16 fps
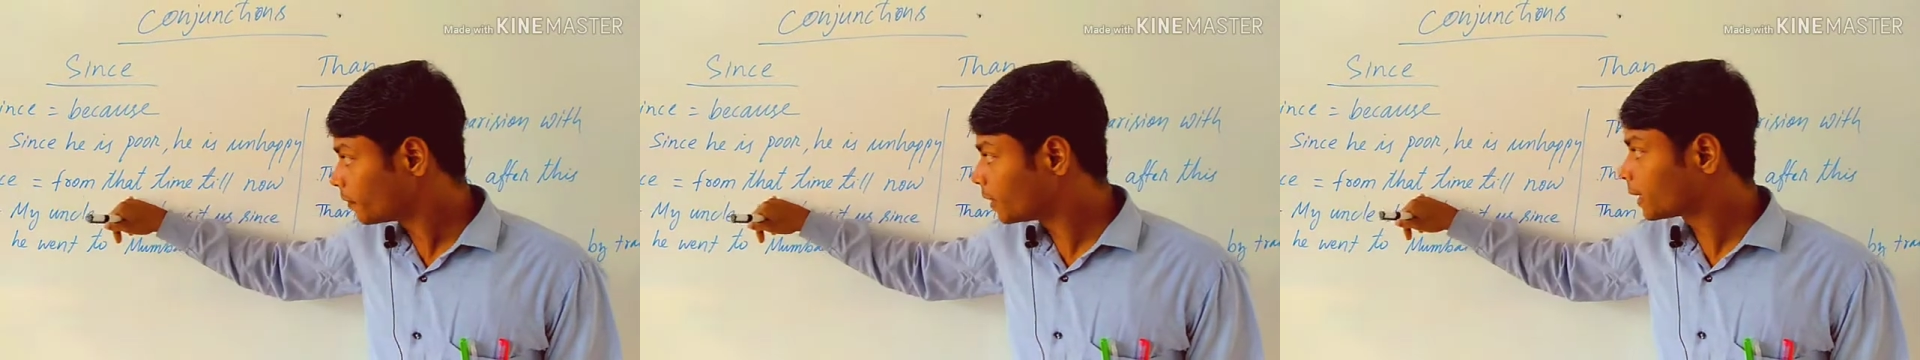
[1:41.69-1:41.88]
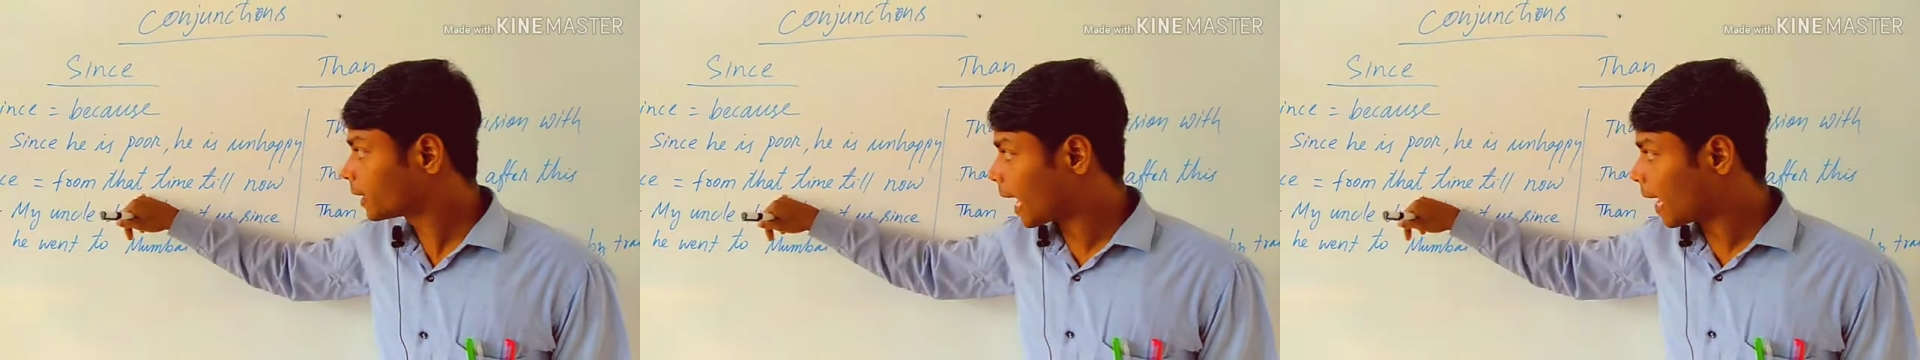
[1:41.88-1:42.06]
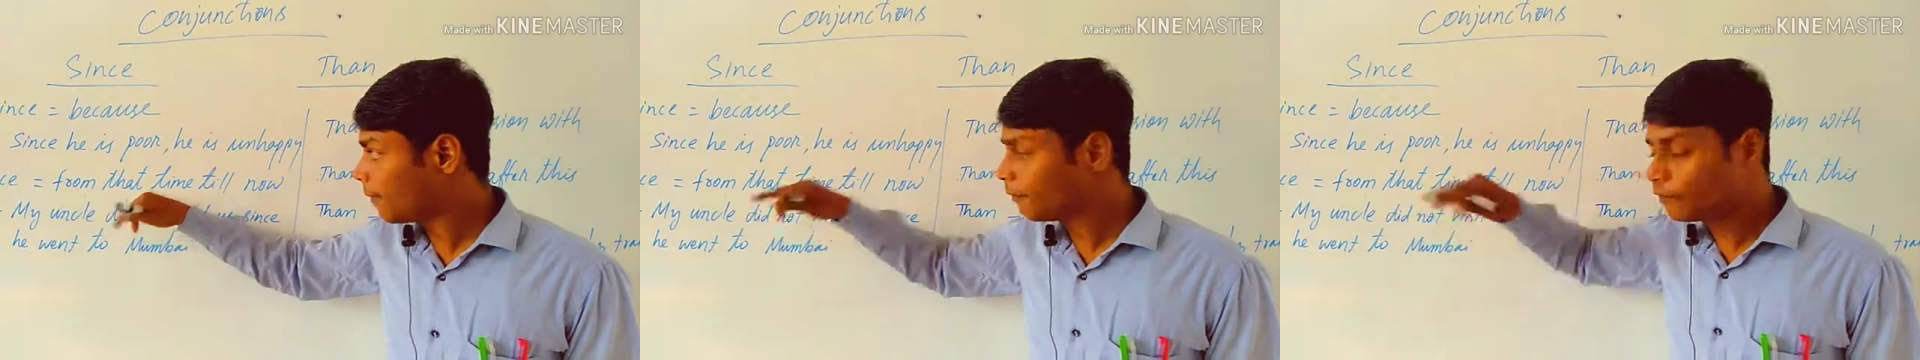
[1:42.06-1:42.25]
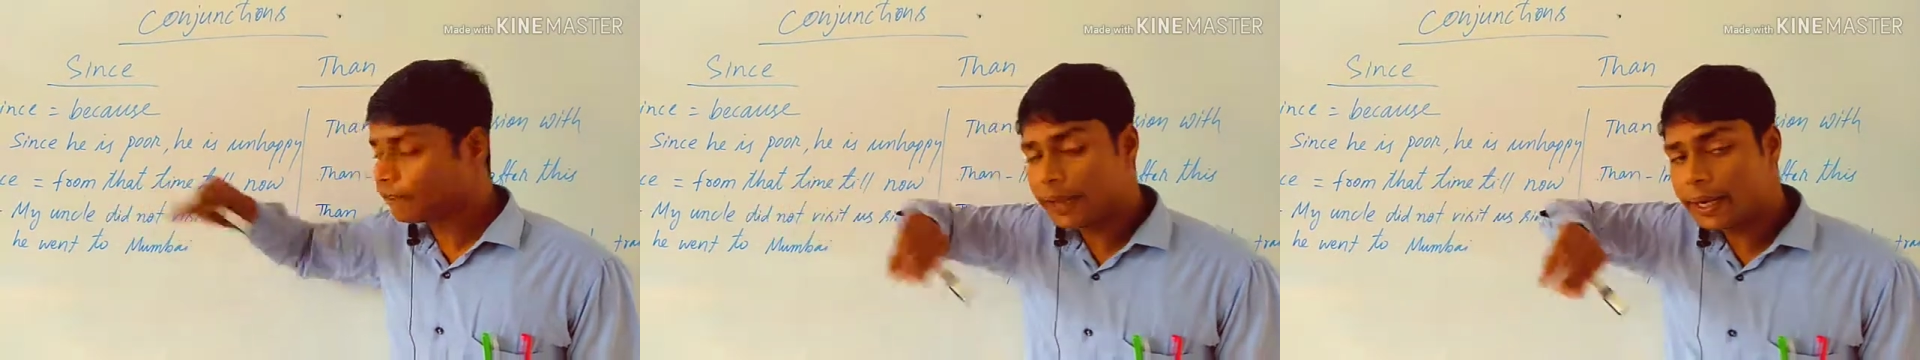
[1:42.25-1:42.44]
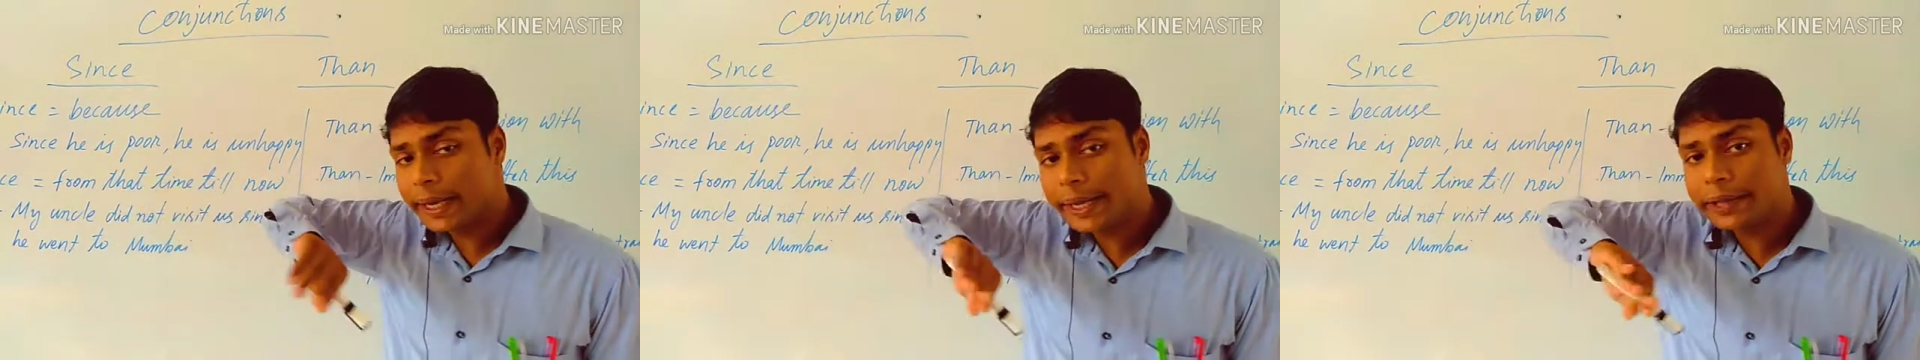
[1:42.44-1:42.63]
the time
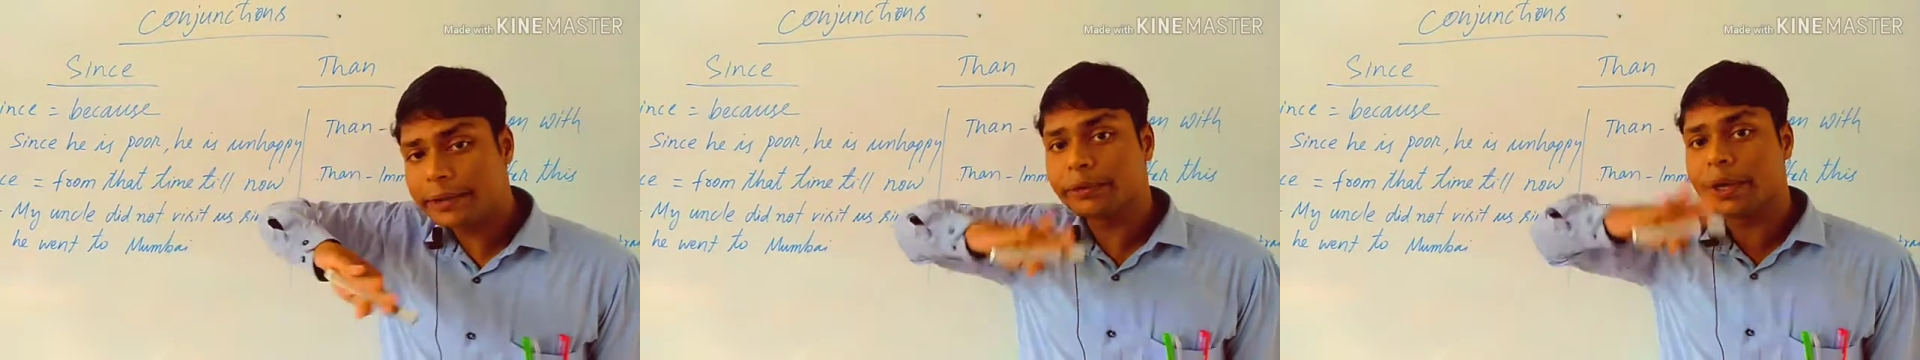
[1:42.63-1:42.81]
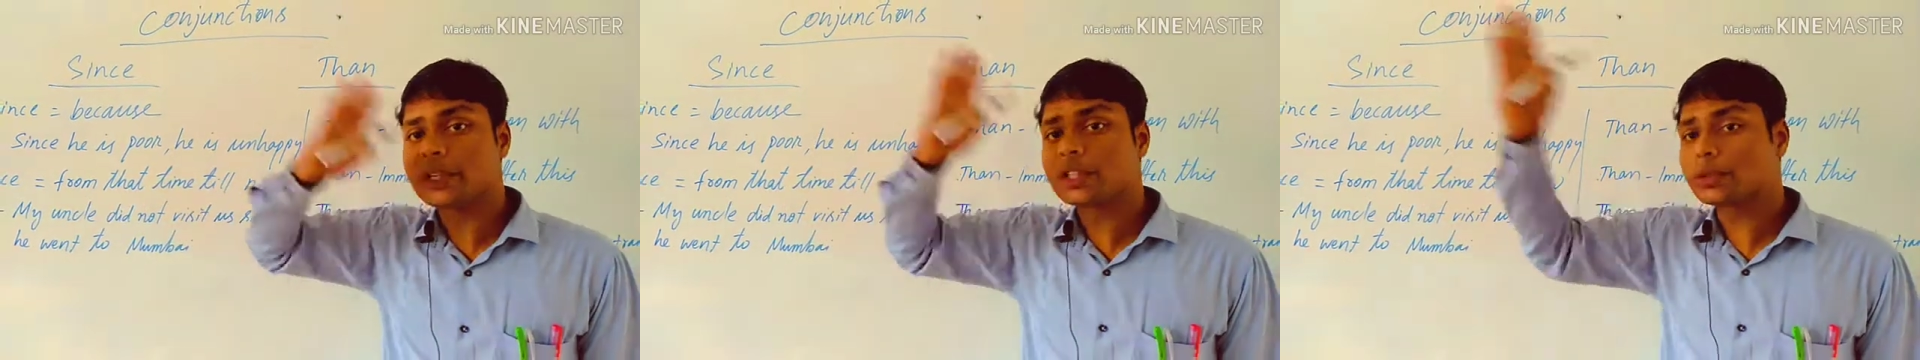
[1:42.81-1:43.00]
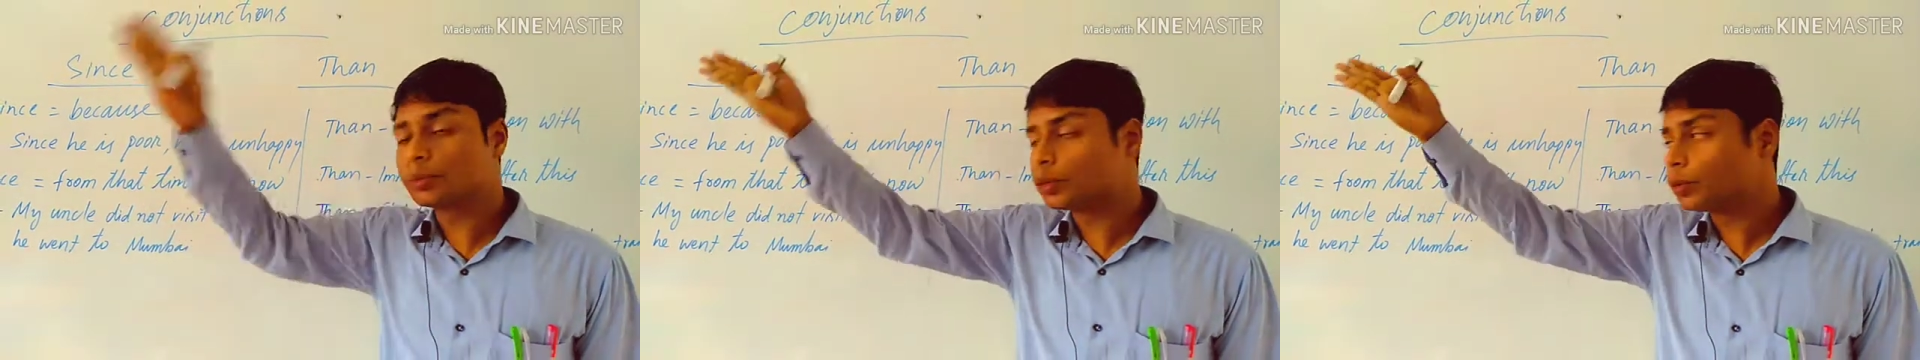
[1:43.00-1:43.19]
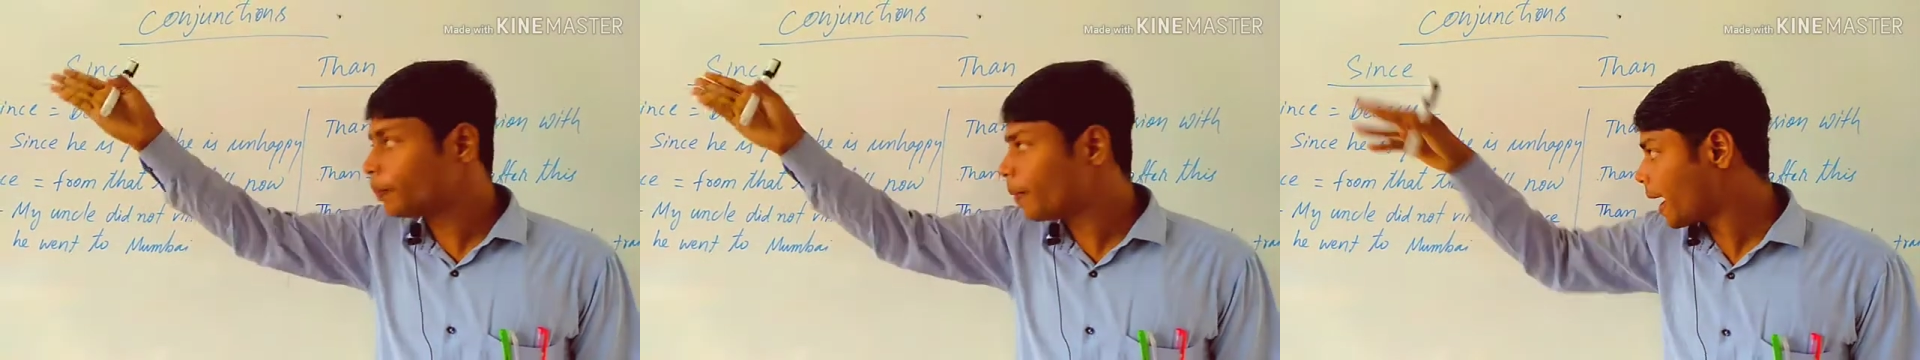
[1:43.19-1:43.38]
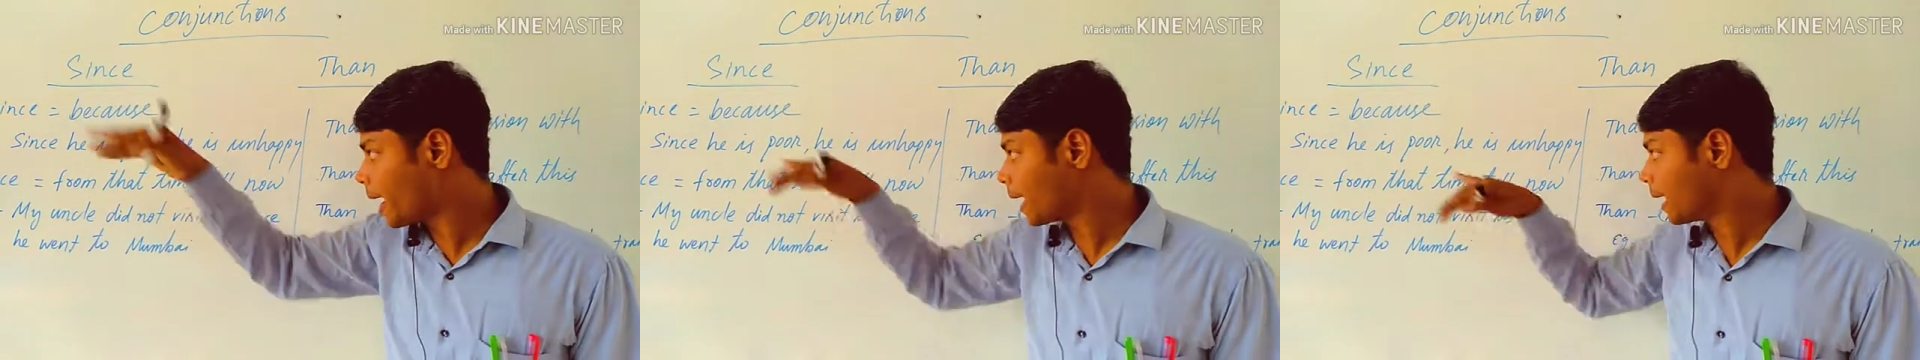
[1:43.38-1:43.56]
when he went to
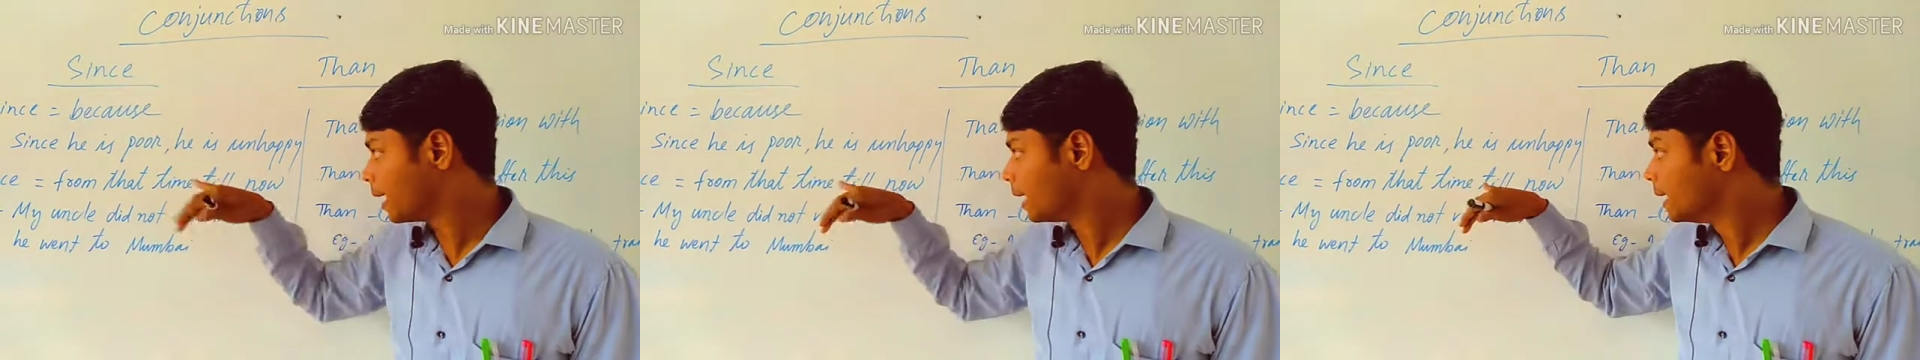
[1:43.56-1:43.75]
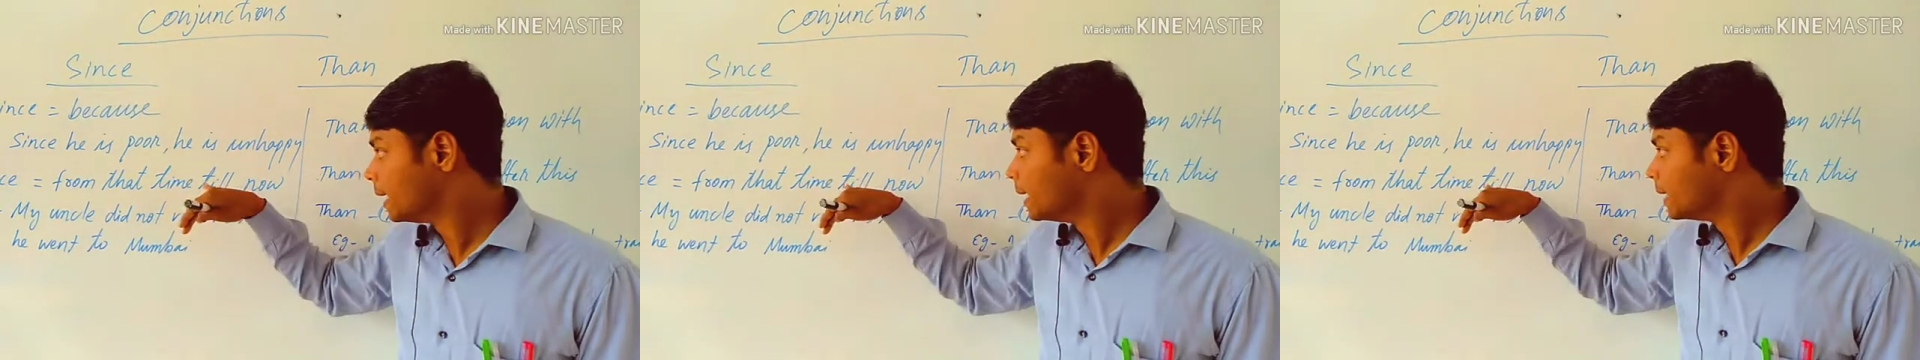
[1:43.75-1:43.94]
Mumbai